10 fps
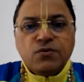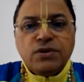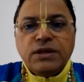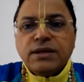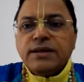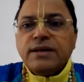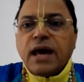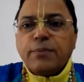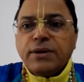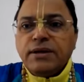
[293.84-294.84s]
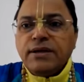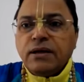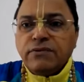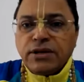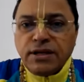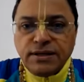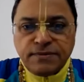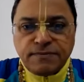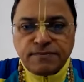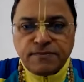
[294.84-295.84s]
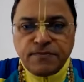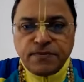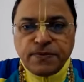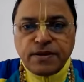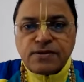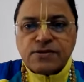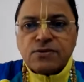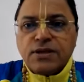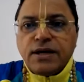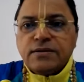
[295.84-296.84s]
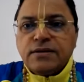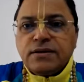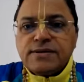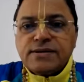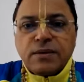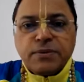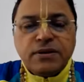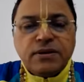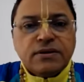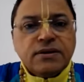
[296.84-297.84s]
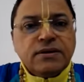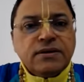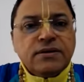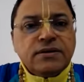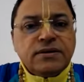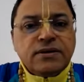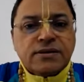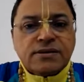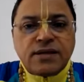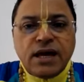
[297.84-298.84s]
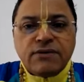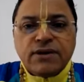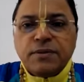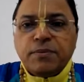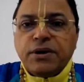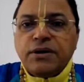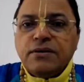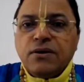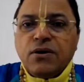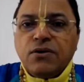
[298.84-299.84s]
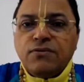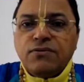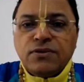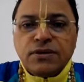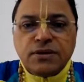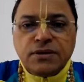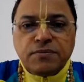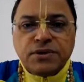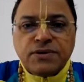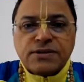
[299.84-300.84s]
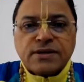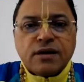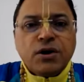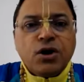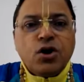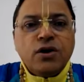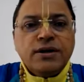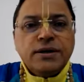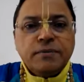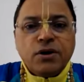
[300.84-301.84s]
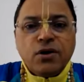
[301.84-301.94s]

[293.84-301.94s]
willingly, happily, lovingly, so that the disciple doesn't have any burden of previous karma on him